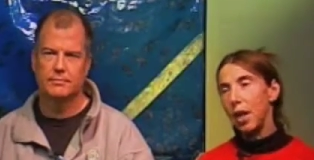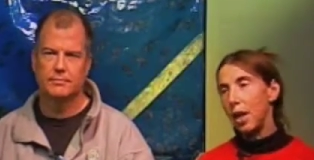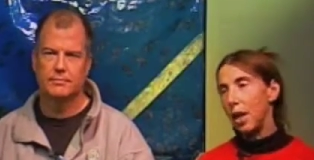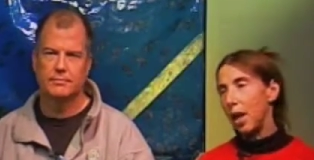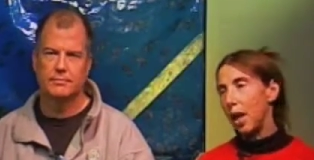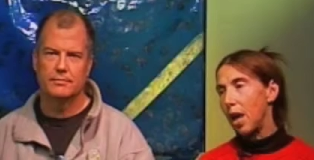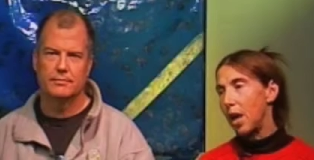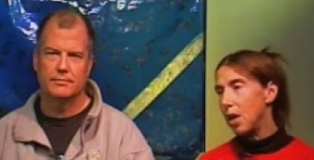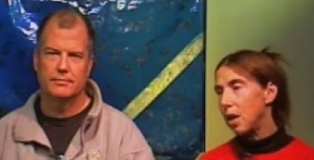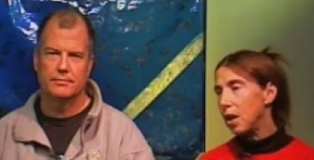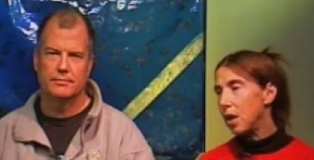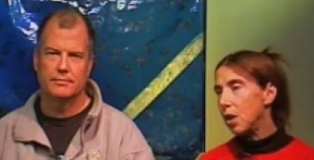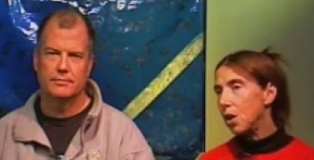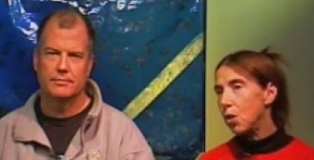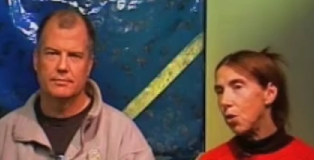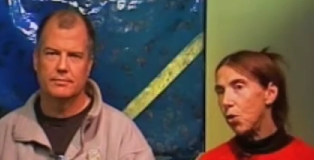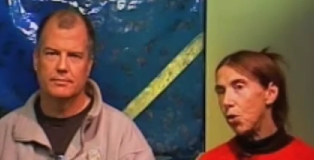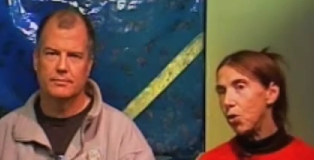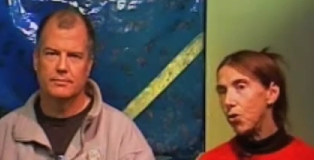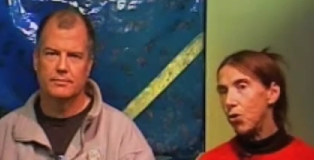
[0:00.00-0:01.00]
Speaker 1: take editing
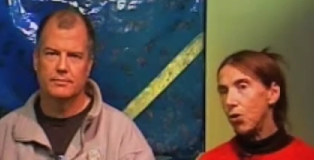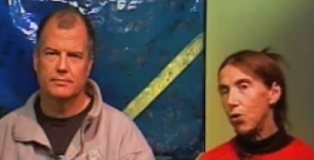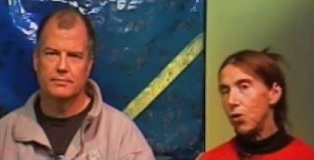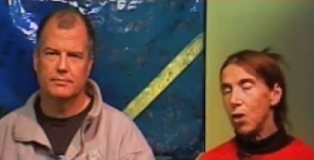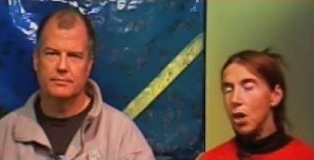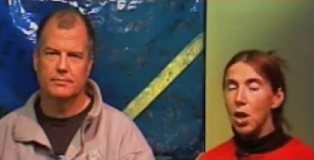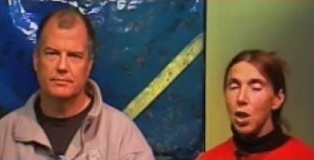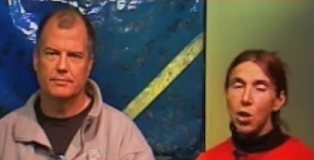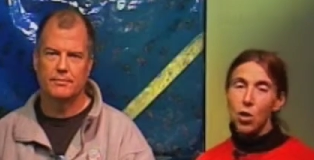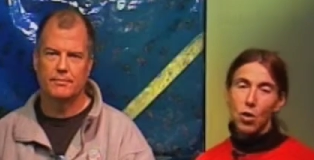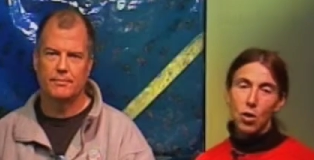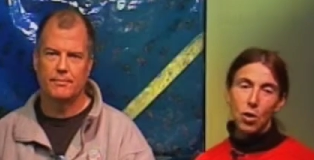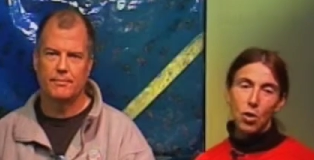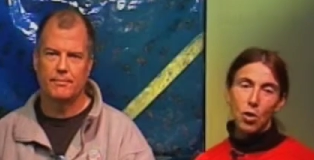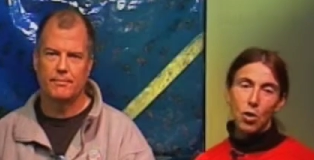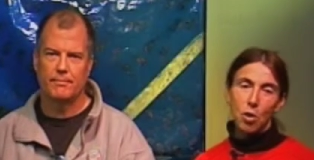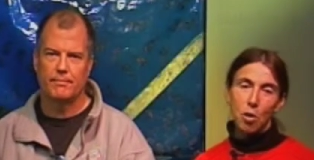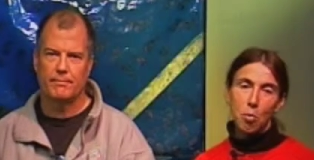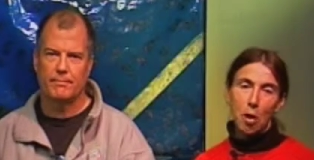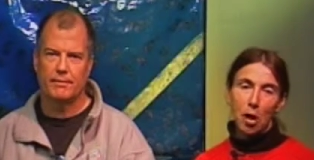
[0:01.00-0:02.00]
courses, you can
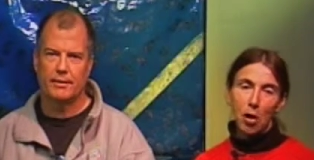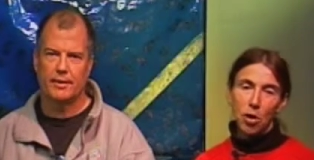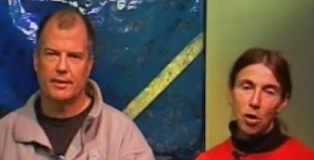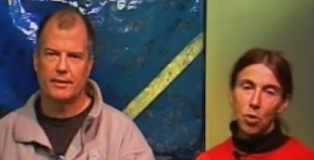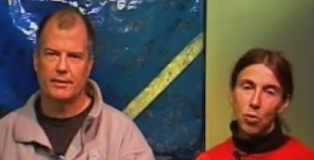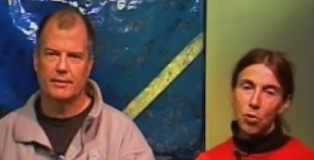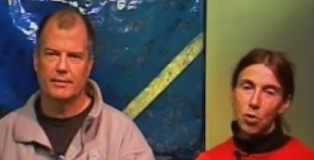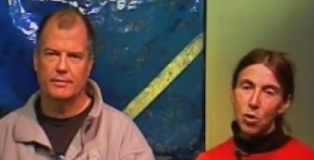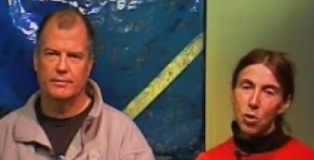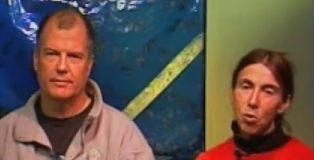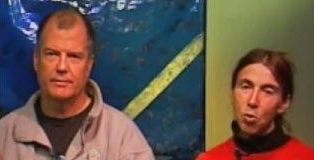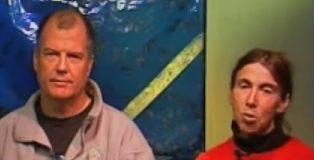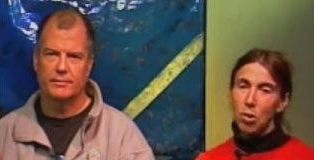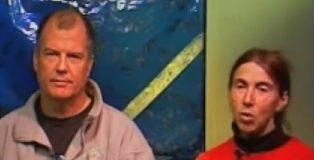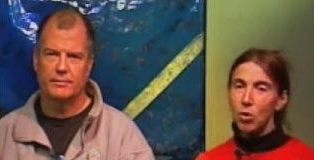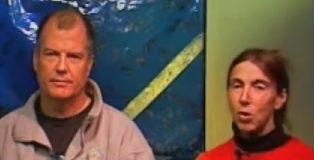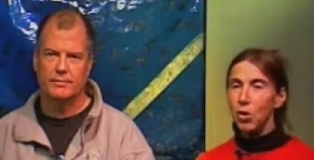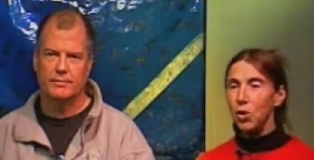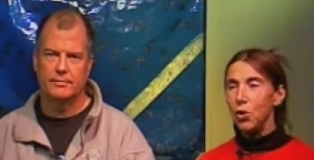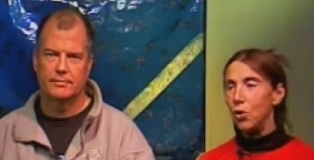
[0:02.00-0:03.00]
learn about YouTube, you
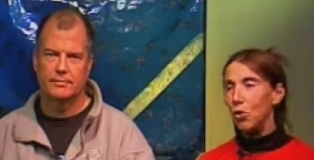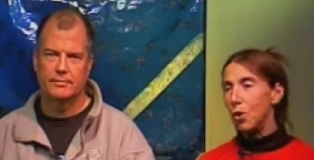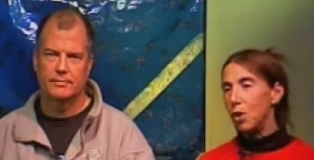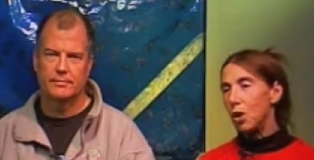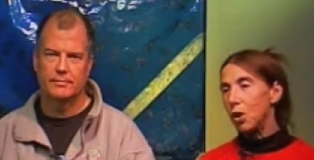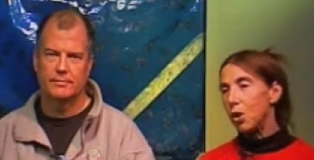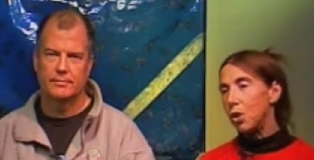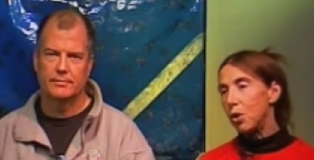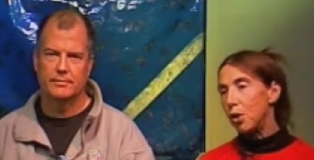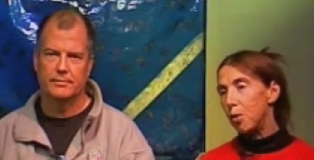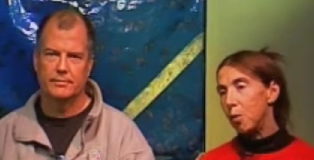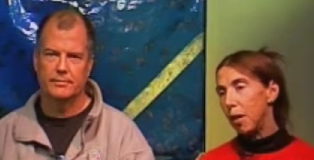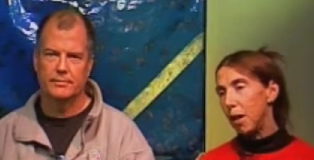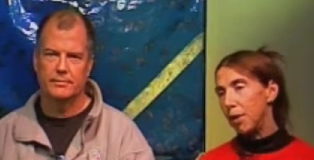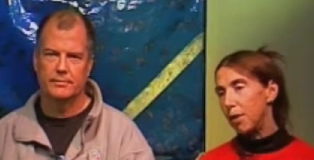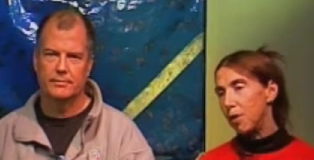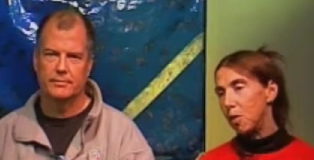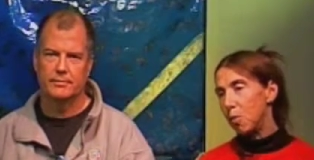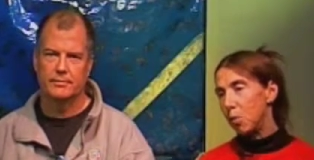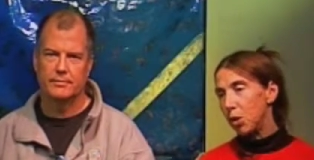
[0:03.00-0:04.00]
can learn
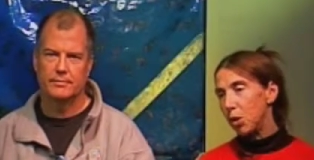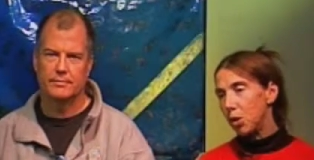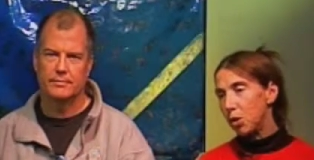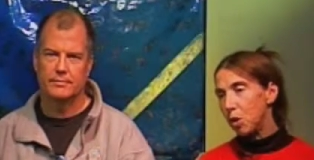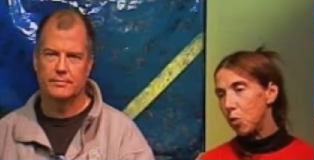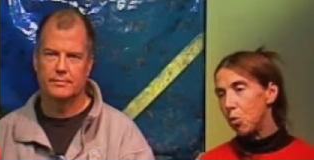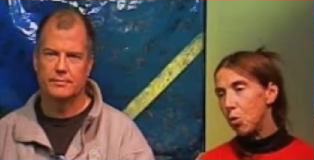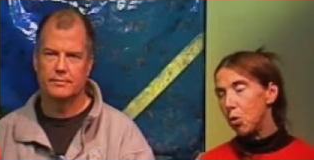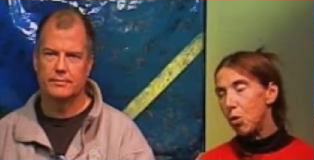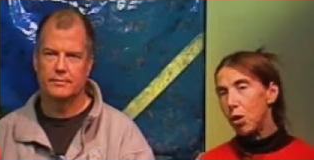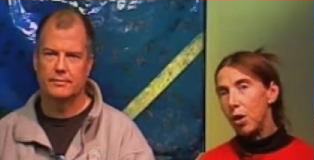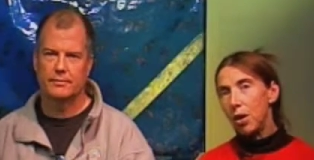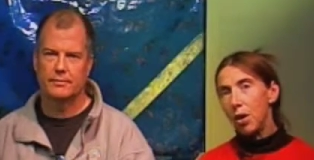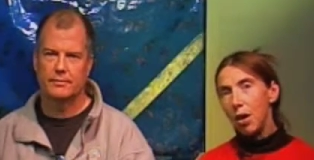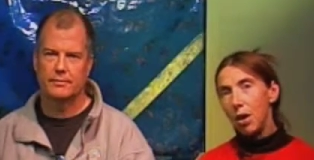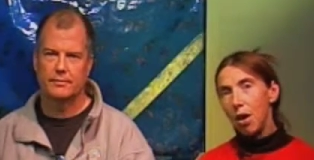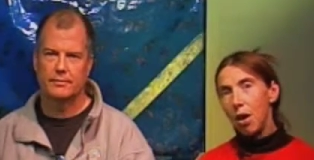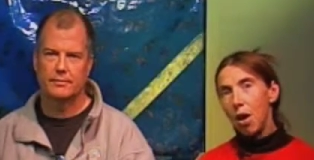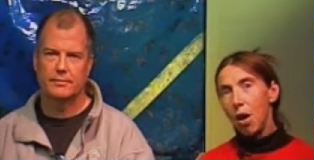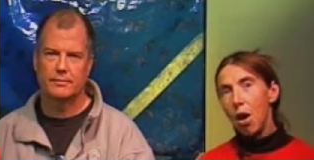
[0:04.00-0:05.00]
about the bulletin board,
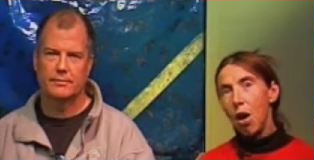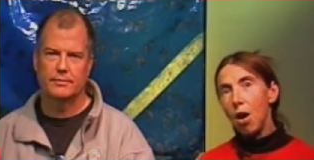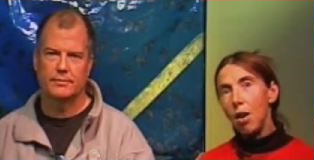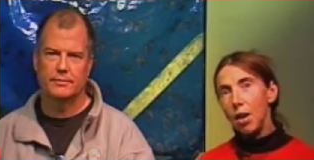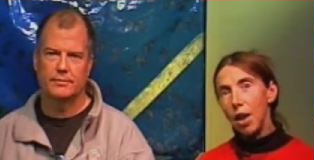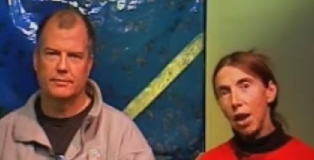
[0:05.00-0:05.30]
all